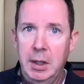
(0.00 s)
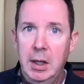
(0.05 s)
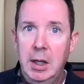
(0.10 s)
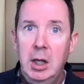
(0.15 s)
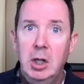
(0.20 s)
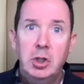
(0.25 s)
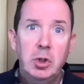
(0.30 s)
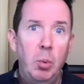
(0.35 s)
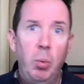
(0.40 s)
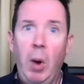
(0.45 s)

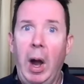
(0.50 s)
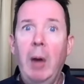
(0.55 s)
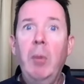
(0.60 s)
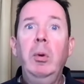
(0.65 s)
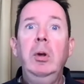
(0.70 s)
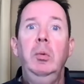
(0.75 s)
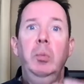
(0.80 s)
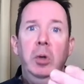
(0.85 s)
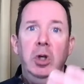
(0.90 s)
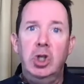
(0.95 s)
So why
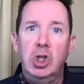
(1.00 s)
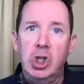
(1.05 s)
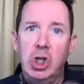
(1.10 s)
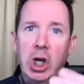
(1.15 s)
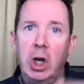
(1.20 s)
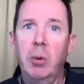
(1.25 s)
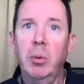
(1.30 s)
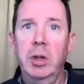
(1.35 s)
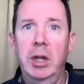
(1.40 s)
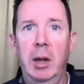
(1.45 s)
wouldn't we share
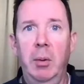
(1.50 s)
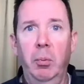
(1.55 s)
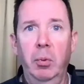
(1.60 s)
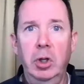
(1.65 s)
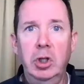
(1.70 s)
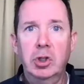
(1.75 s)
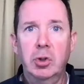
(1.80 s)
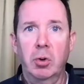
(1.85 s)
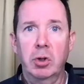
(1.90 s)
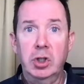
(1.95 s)
with them
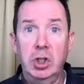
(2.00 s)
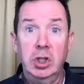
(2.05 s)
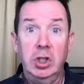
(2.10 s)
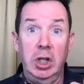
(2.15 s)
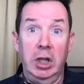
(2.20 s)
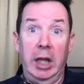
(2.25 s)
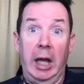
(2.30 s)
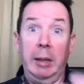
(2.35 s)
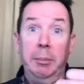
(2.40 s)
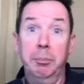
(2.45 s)
resources
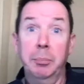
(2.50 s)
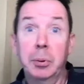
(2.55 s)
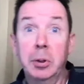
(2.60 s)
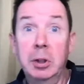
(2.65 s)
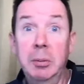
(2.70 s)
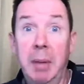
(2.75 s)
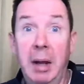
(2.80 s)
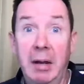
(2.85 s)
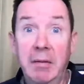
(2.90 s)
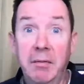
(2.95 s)
like
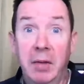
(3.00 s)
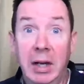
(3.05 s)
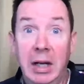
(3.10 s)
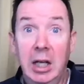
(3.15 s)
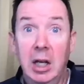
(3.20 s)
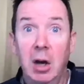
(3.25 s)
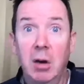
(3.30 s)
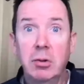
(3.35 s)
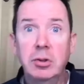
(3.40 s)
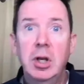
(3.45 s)
pre-made
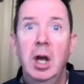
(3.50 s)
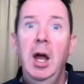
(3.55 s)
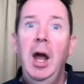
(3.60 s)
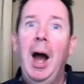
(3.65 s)
videos